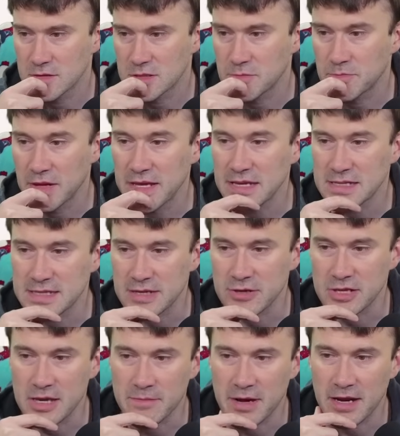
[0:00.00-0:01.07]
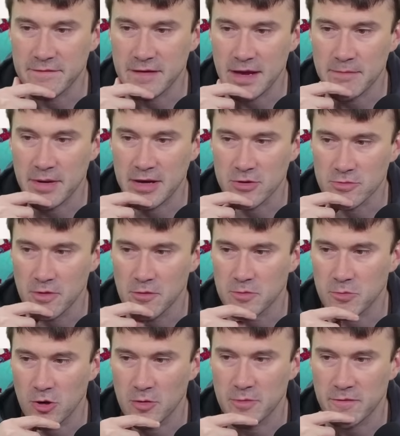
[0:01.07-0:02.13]
to play a standard game modified by heroic
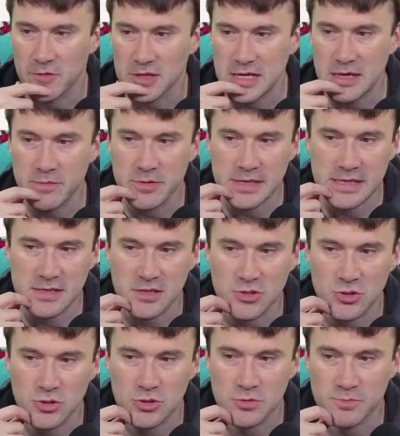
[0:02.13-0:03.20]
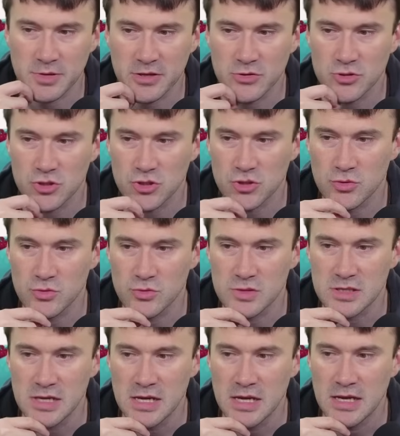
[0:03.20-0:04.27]
mode before the game begins, the ch players
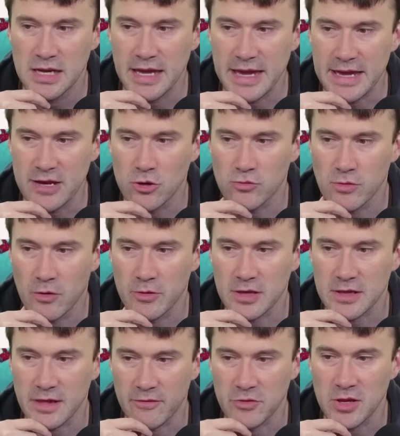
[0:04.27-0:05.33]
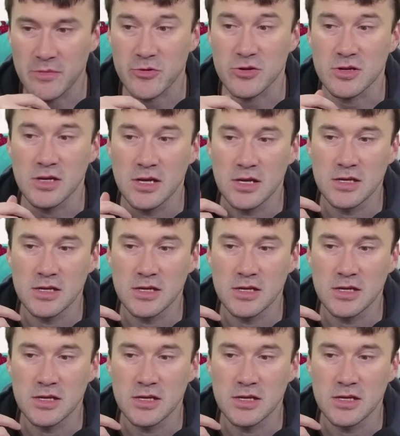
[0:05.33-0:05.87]
choose a heroic level number,